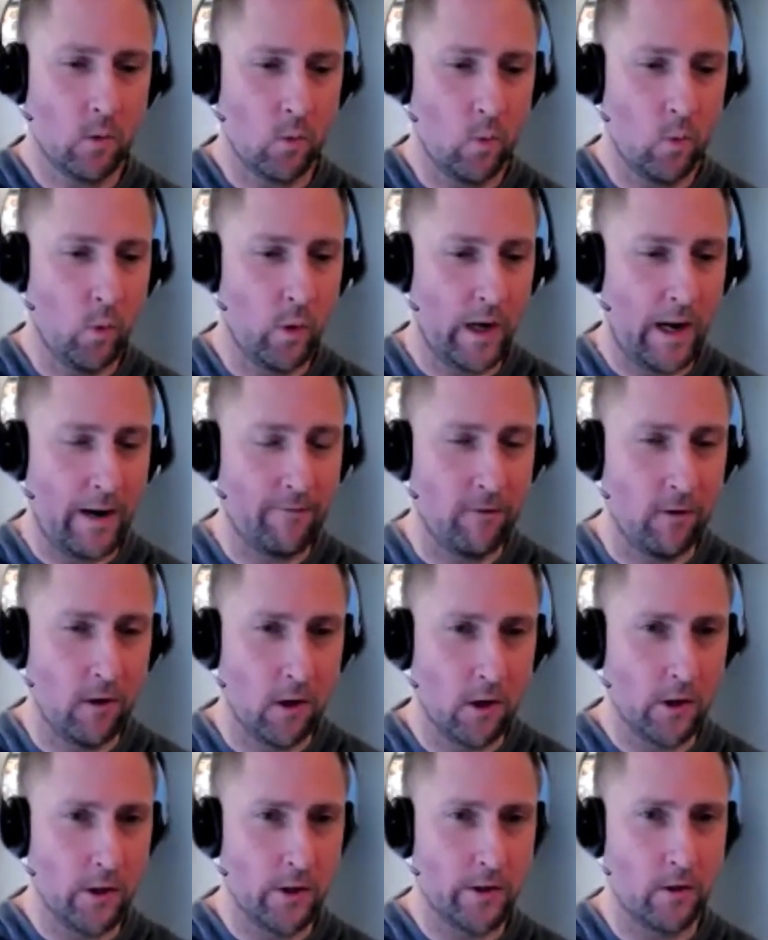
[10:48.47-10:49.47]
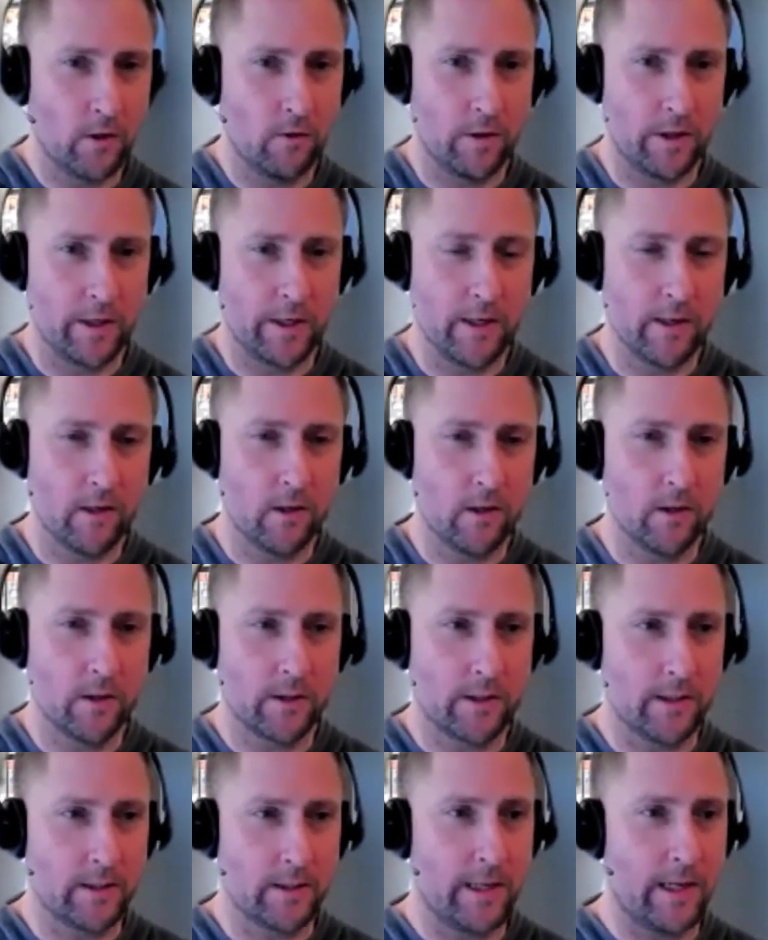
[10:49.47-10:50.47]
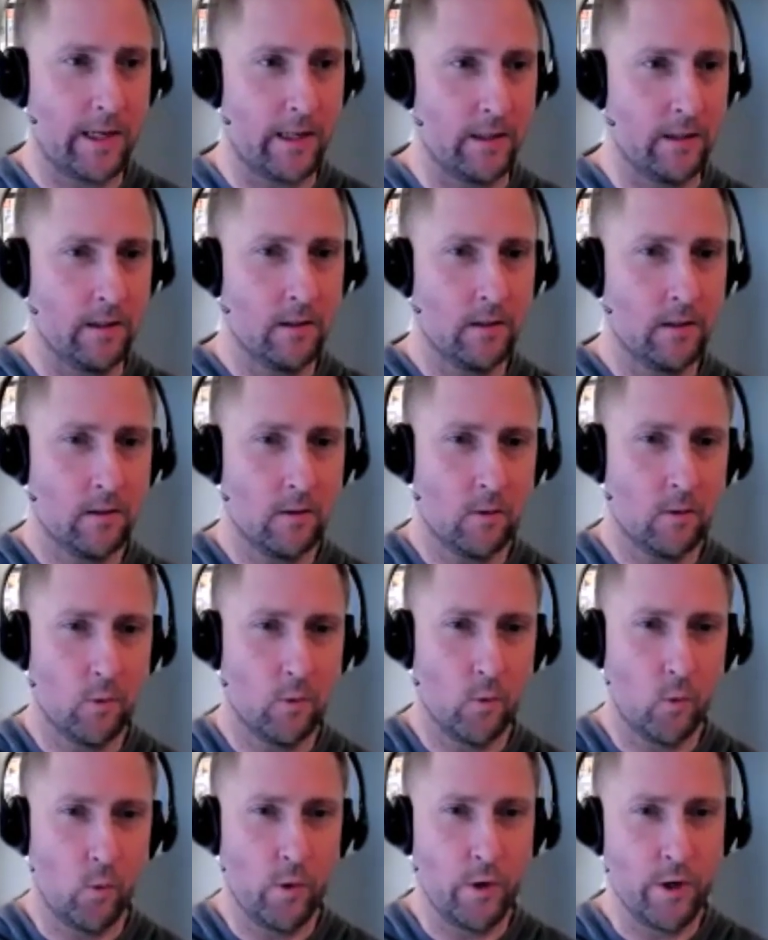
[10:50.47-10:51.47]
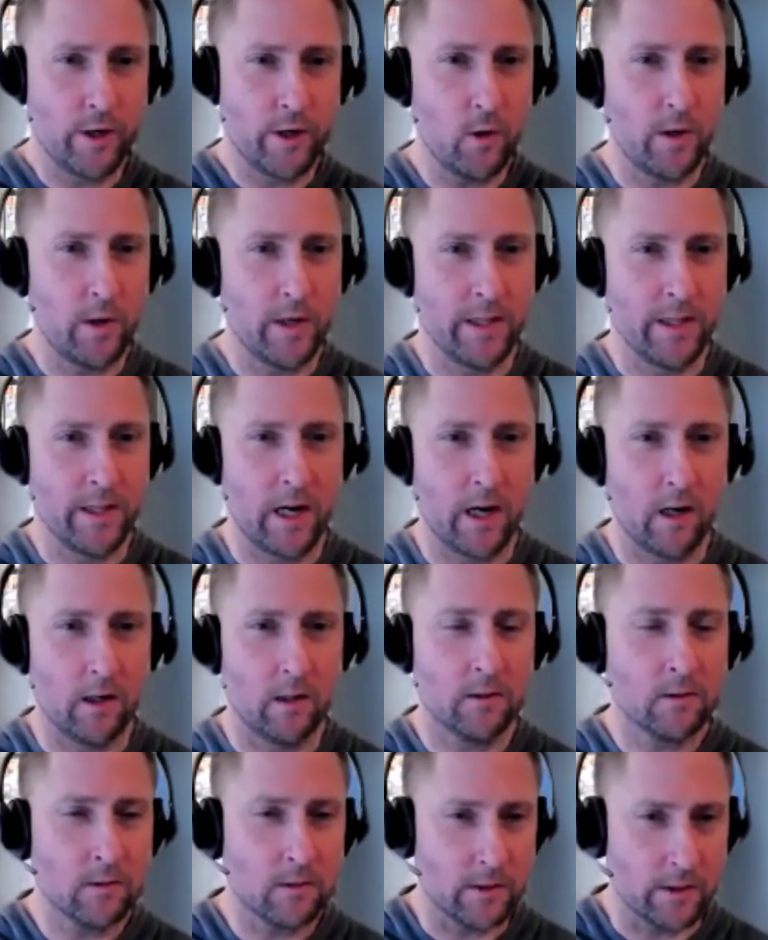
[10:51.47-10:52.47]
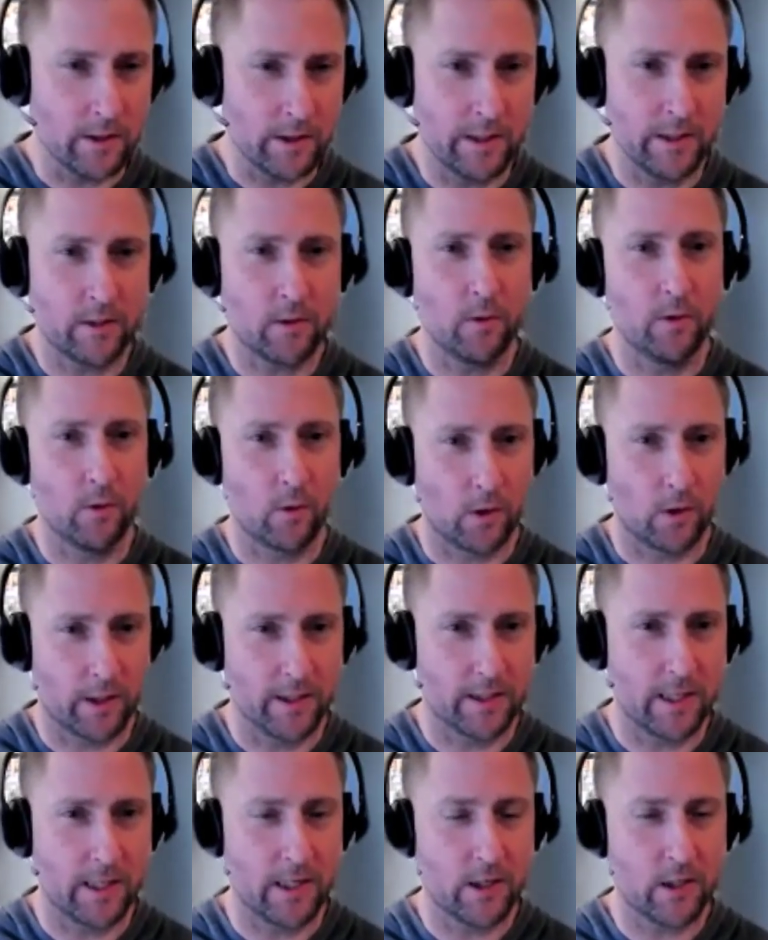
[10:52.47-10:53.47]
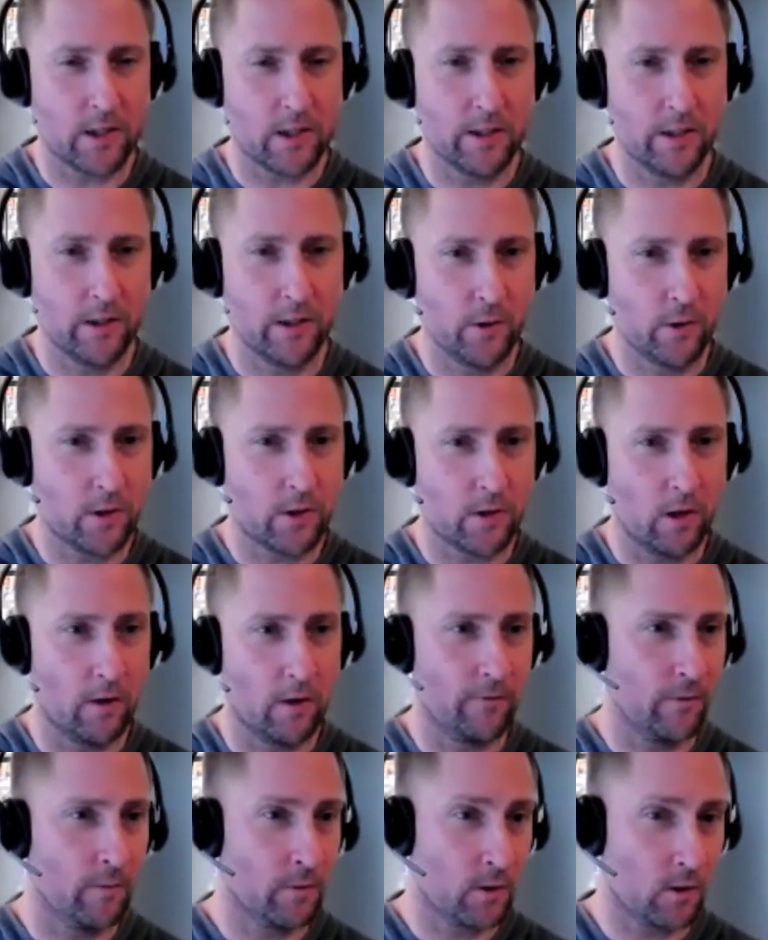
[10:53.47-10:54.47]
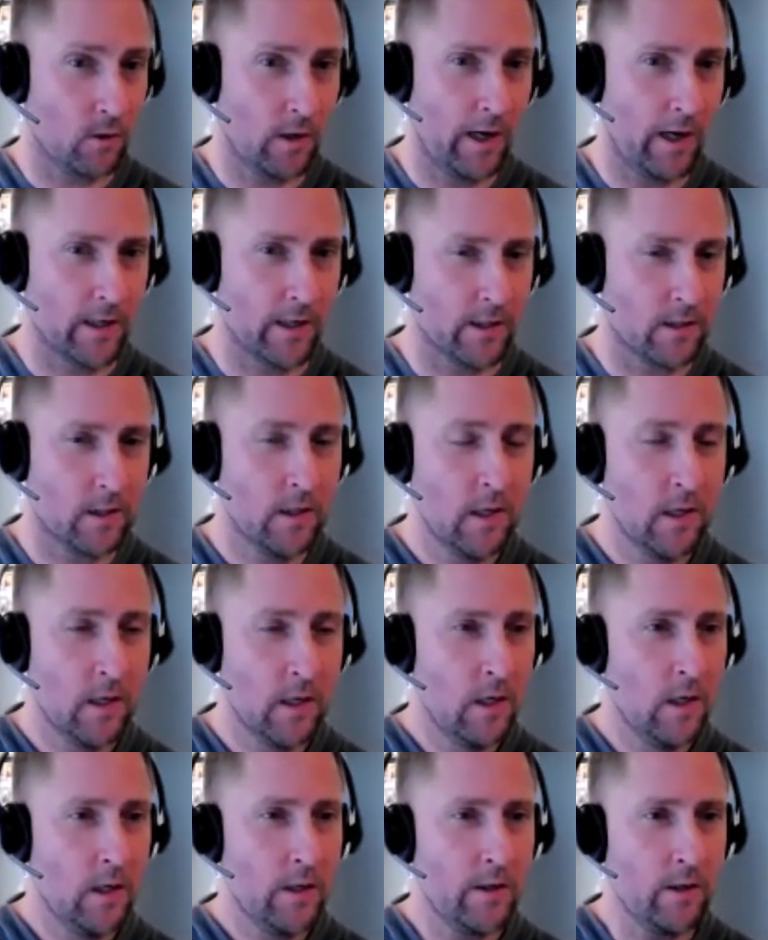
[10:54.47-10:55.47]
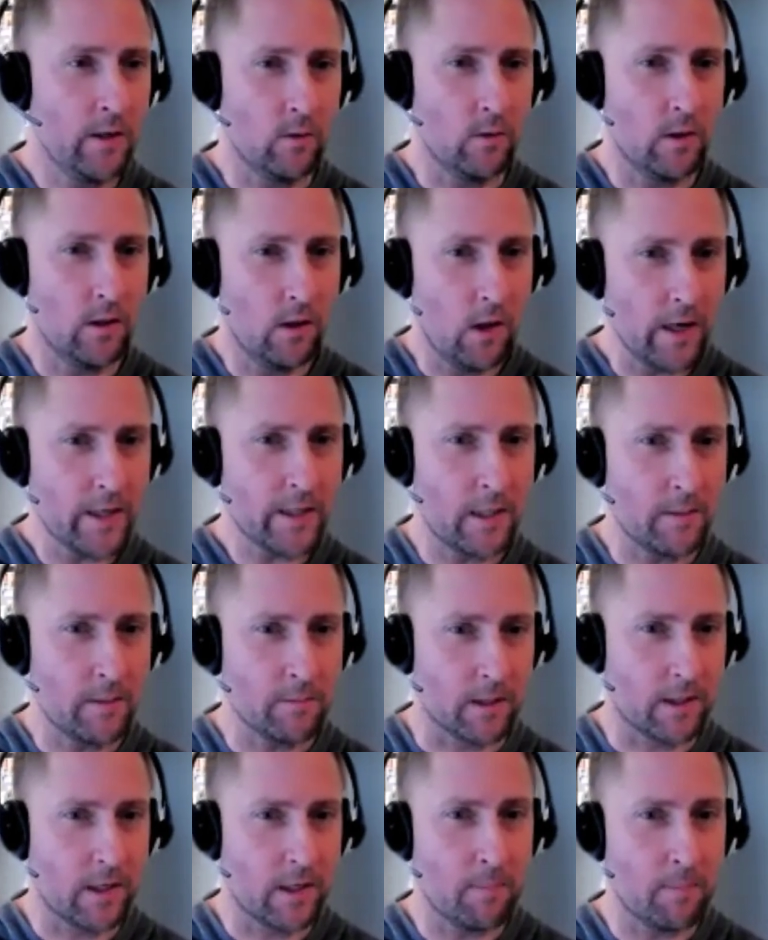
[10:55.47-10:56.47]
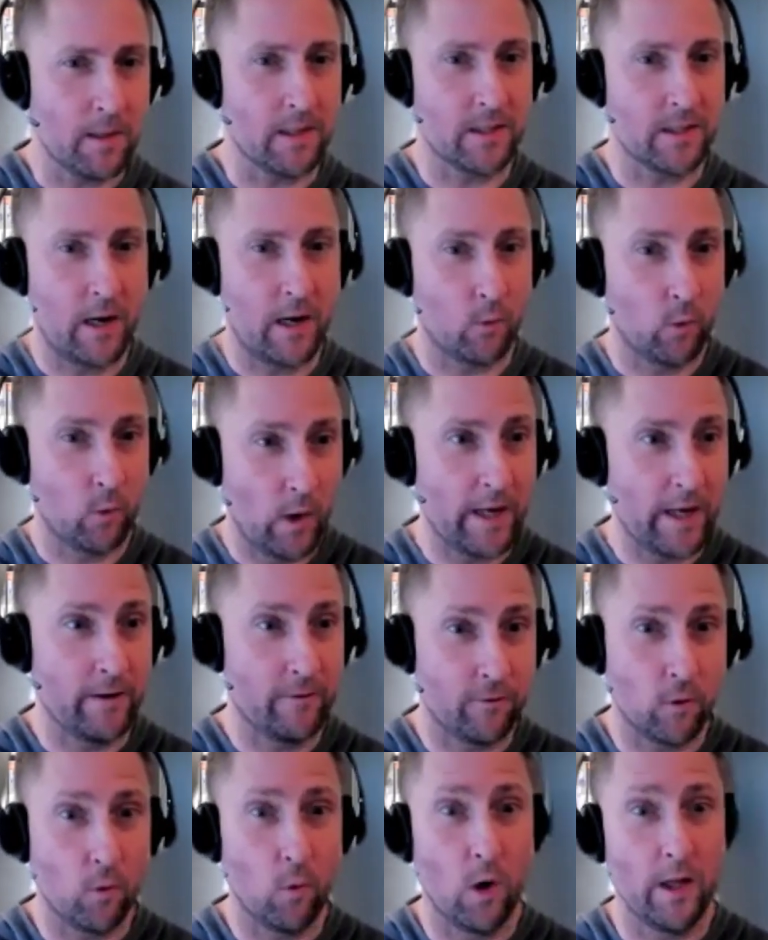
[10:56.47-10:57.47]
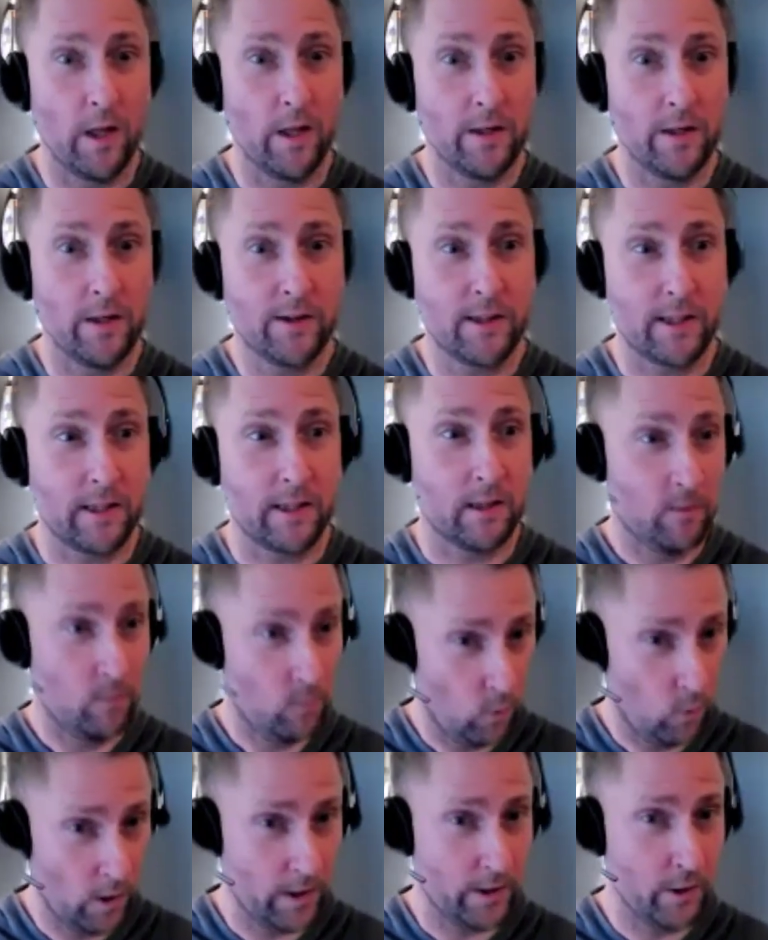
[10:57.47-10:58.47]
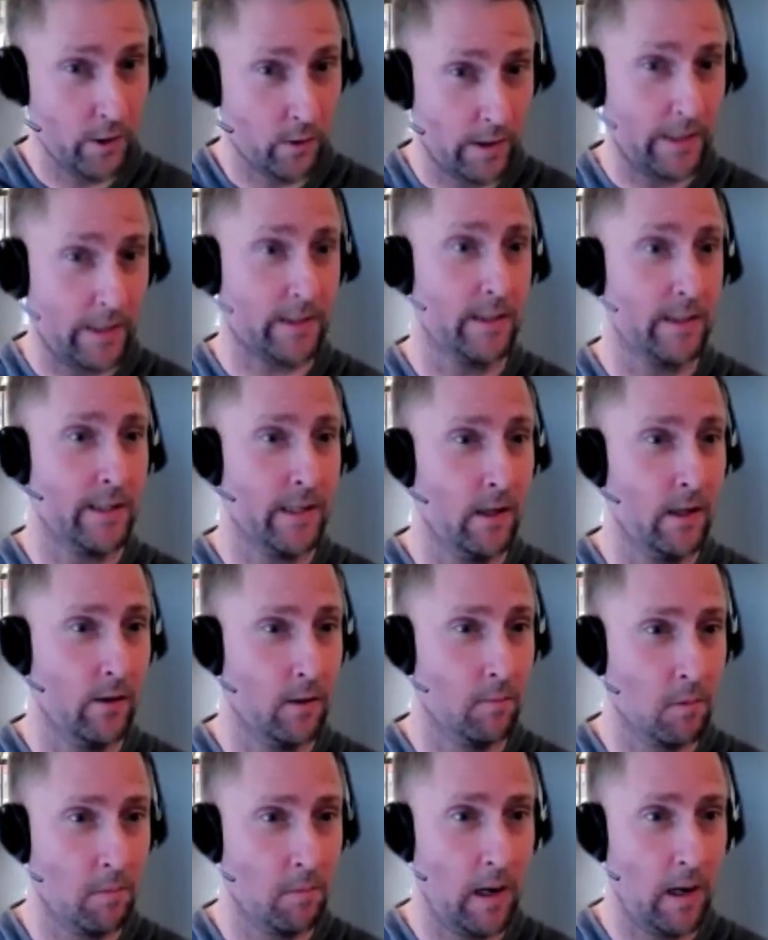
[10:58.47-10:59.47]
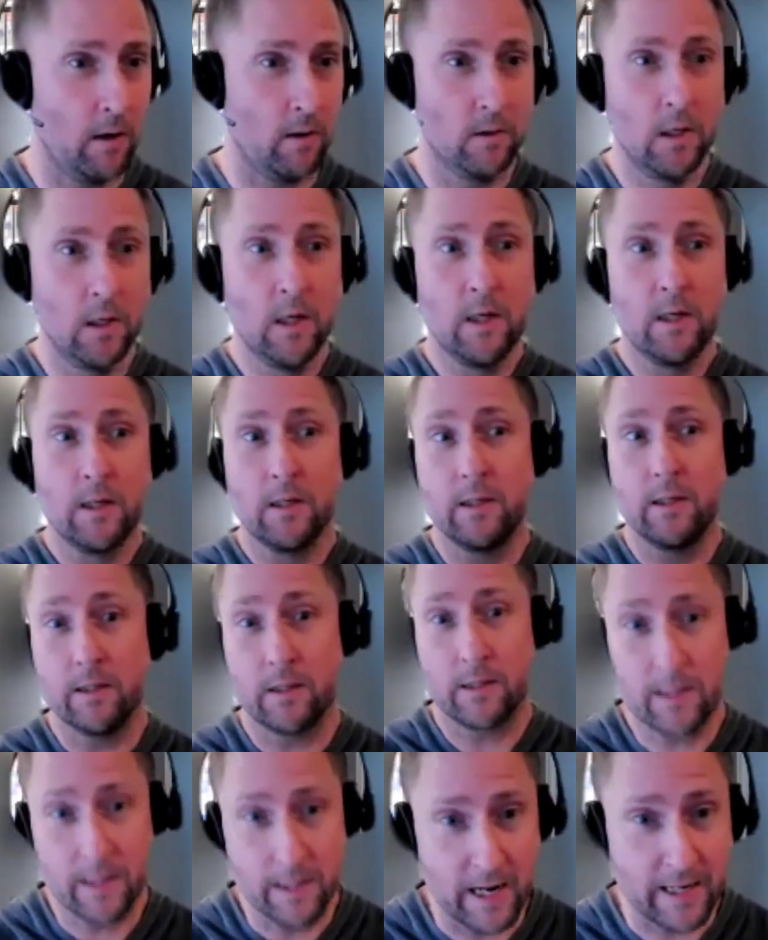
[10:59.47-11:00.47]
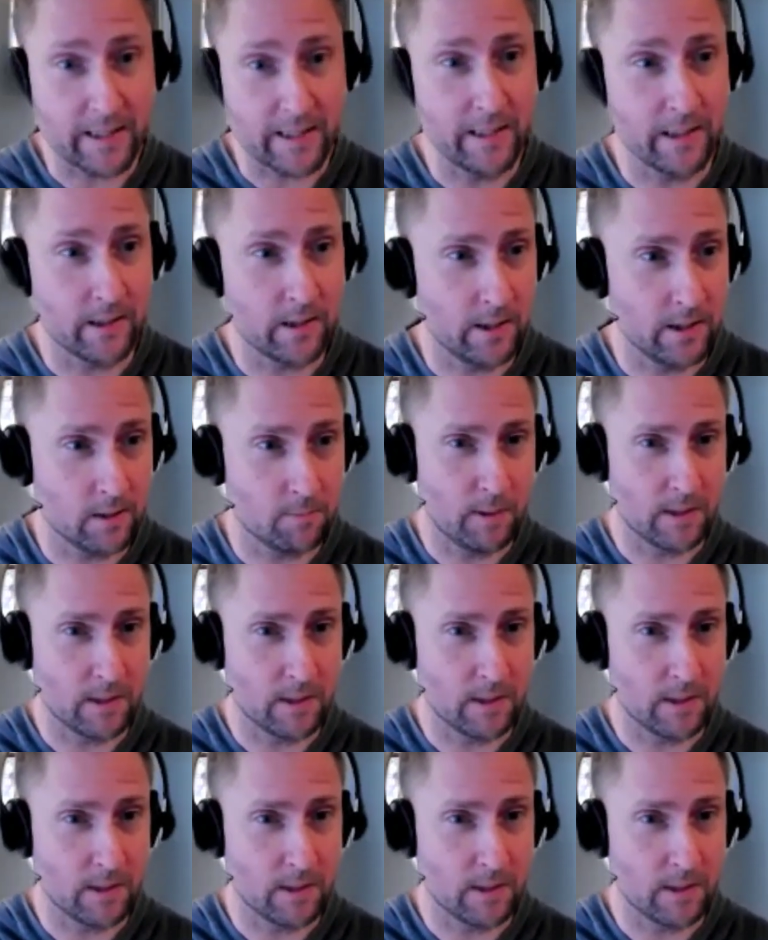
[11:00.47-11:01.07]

what I've learned over the years is that when you go in there into an organization and you start from scratch, a lot of times the company is not ready for what you get to tell them about connecting to these